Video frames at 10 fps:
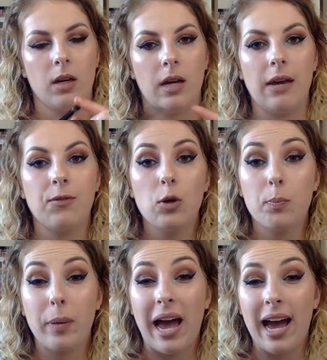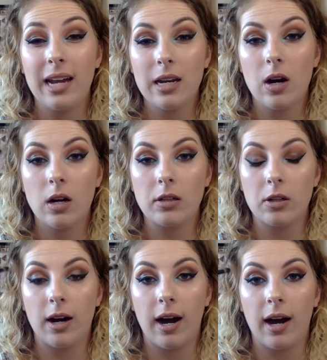if you pat it on
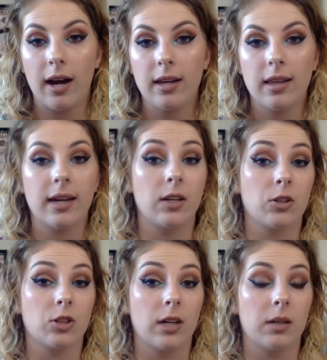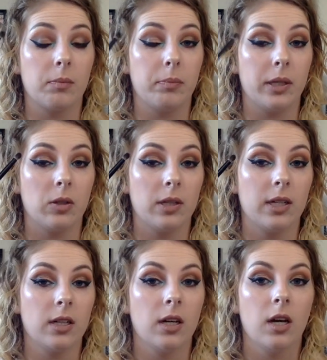your eye like you're trying to build
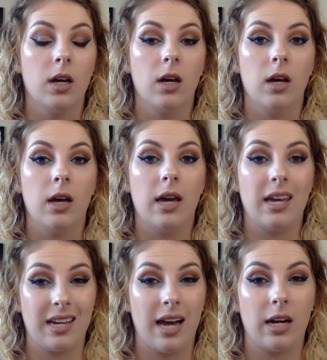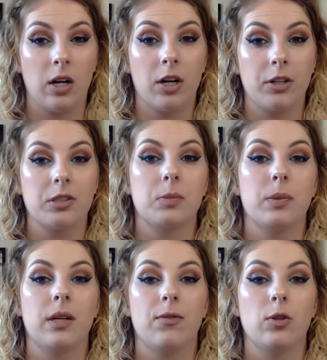it, it kind of hurts.
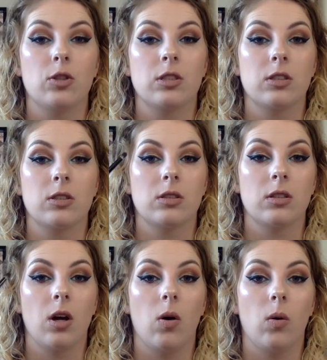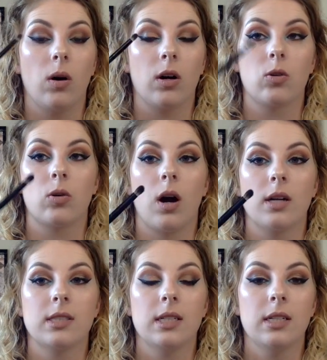But if you just go
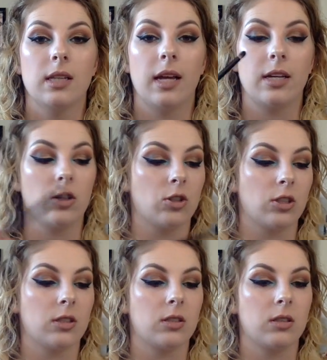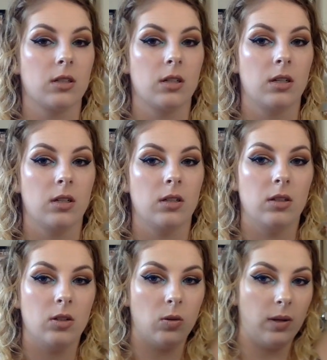across it like you're just
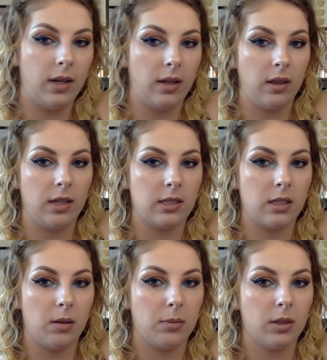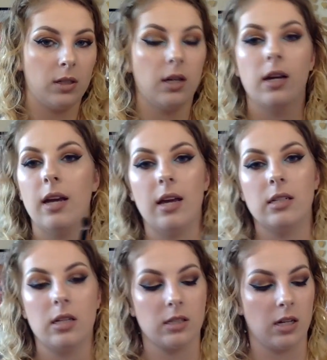doing this number,
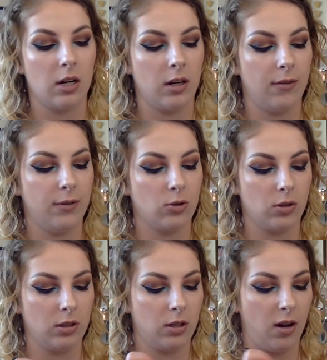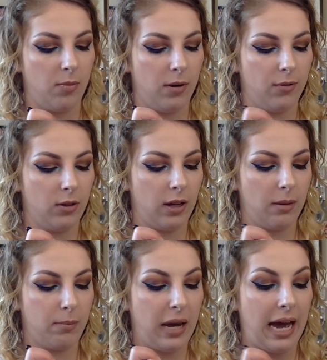it doesn't hurt. It feels really soft. But if you're like
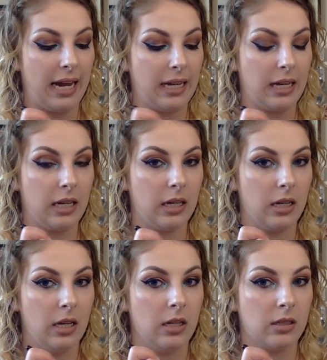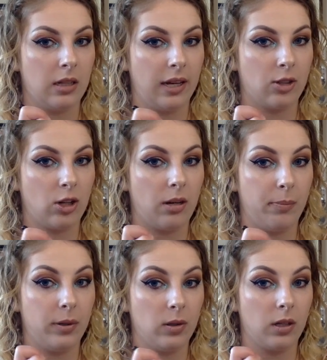patting it to like try to
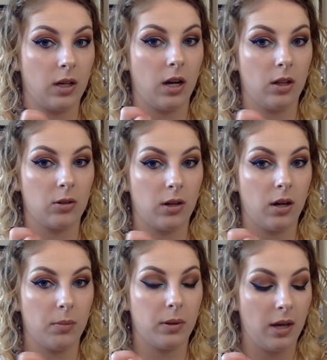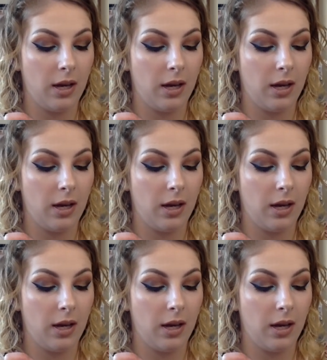build the color up,